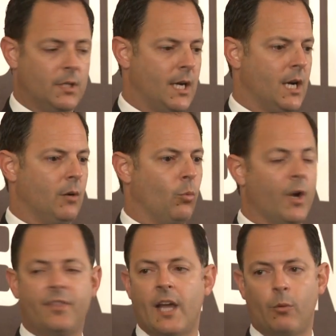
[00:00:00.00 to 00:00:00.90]
uh,
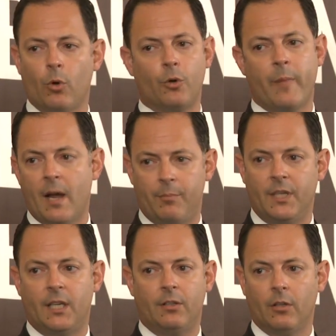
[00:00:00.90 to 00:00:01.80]
what that roadmap
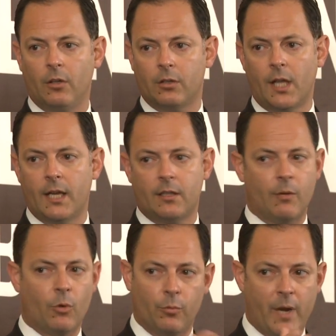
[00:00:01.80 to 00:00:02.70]
needed to look like,
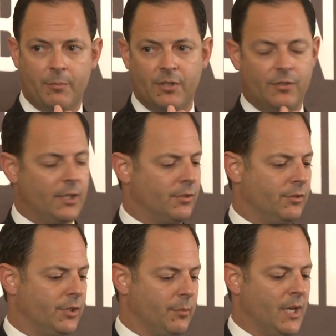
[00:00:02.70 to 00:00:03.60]
that roadmap to
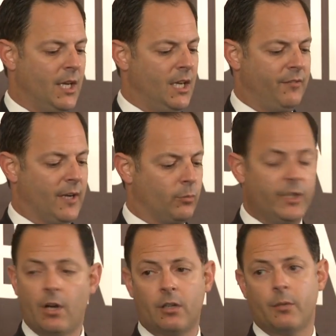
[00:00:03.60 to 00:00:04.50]
citizenship. In fact,
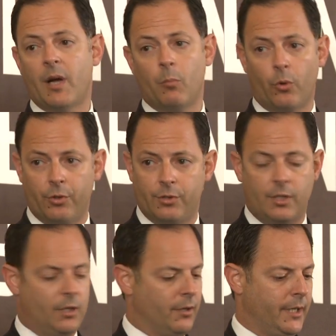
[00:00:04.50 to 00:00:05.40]
we talked about border
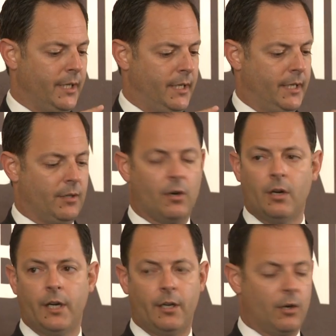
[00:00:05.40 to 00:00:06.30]
security in, our,
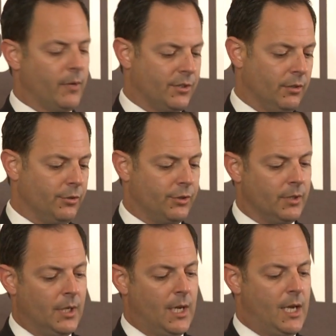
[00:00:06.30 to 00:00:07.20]
right. in our resolution.